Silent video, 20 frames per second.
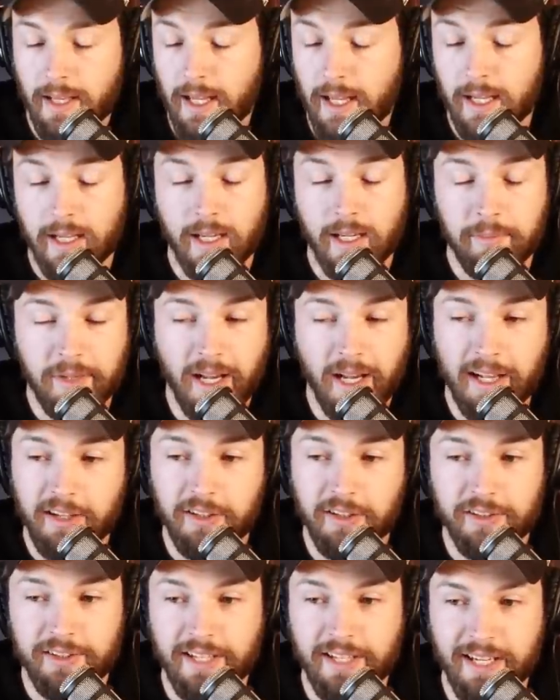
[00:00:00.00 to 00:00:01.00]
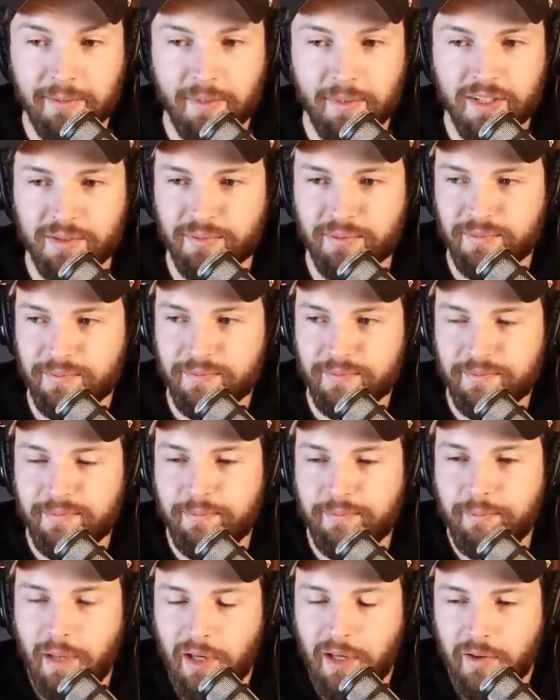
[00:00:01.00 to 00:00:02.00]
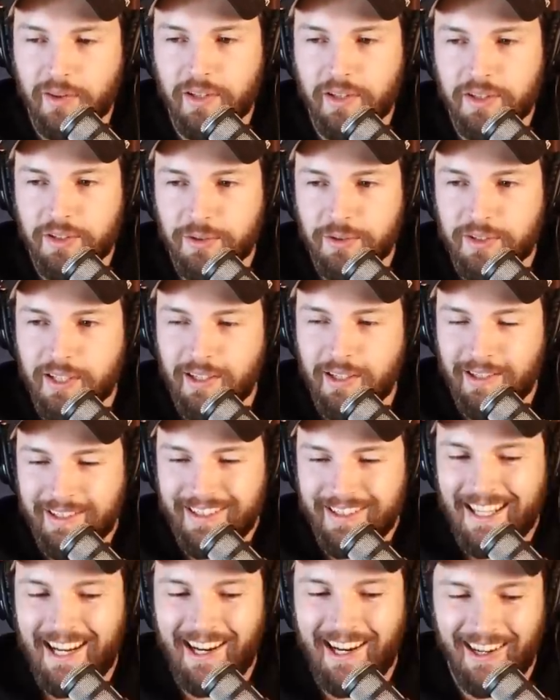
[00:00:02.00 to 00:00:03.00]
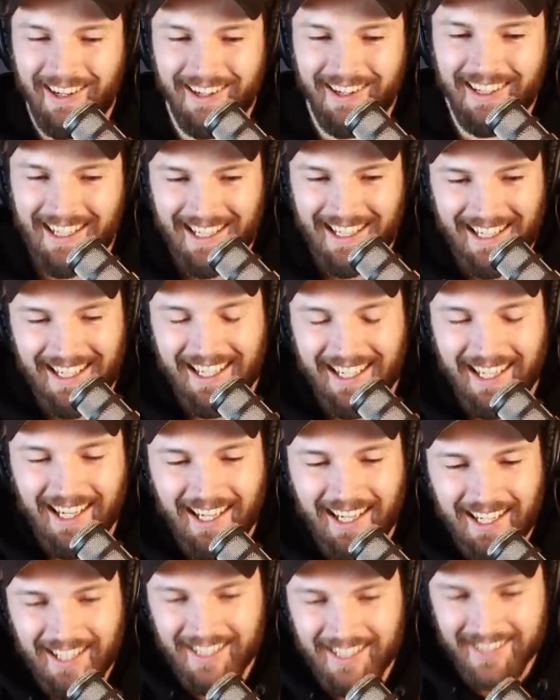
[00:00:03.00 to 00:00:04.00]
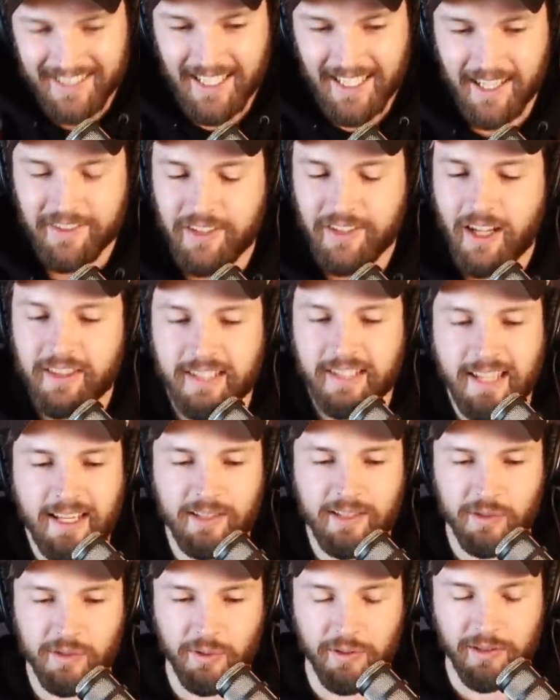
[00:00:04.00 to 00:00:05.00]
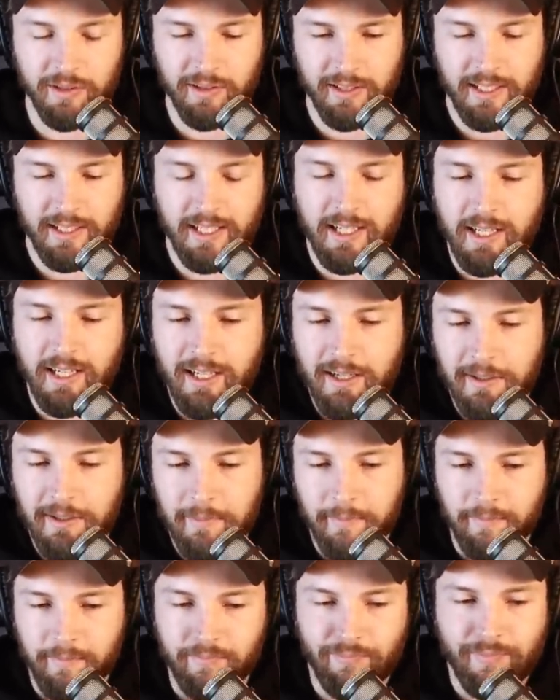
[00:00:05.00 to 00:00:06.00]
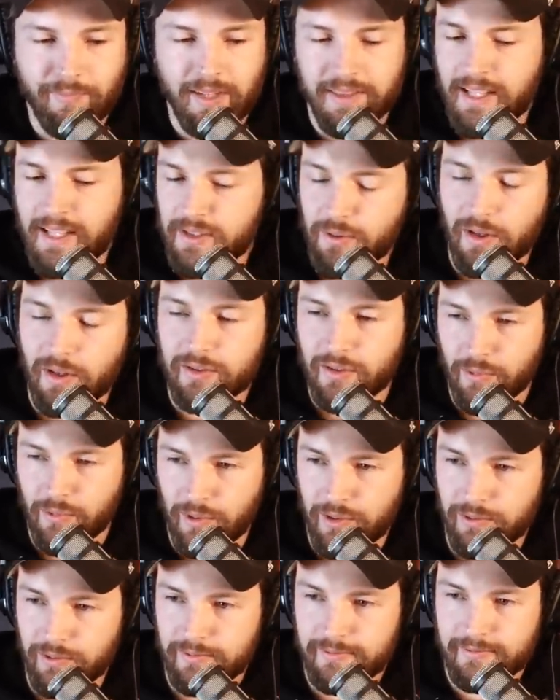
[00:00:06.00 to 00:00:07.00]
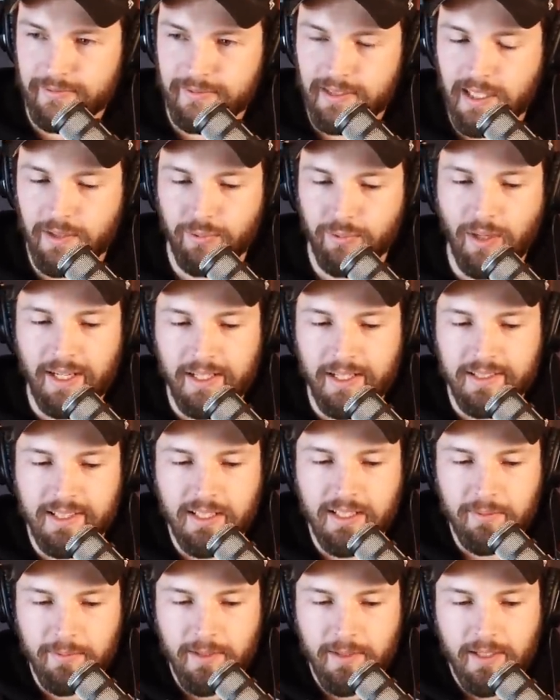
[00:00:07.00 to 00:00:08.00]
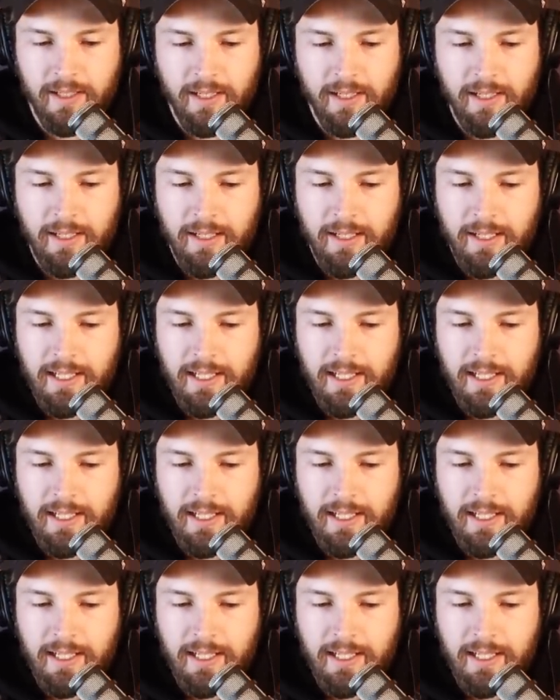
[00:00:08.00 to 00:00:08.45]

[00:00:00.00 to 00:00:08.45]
Yeah, I mean, I couldn't say much better than you could there. Uh, yeah, not the asshole. Um, that's also what Reddit deemed.